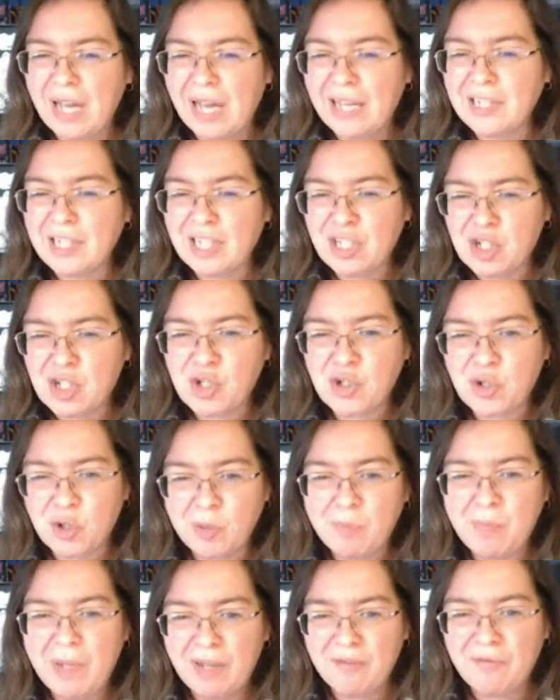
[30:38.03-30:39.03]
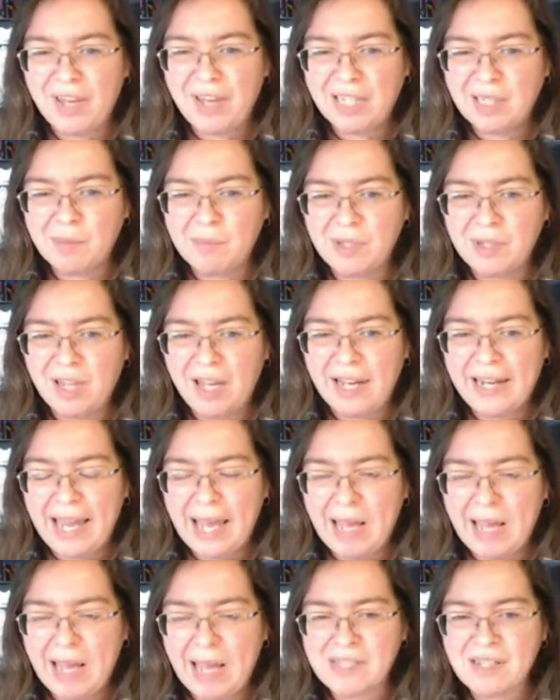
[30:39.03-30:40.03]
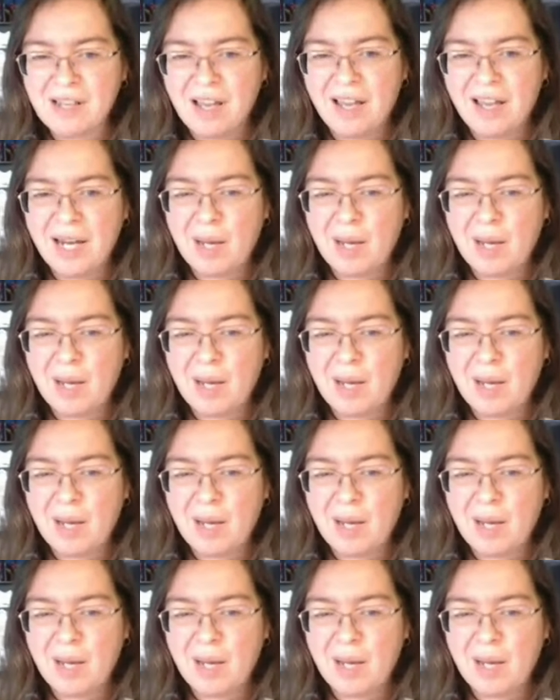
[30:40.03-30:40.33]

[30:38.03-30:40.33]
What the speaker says: should be available on Amazon.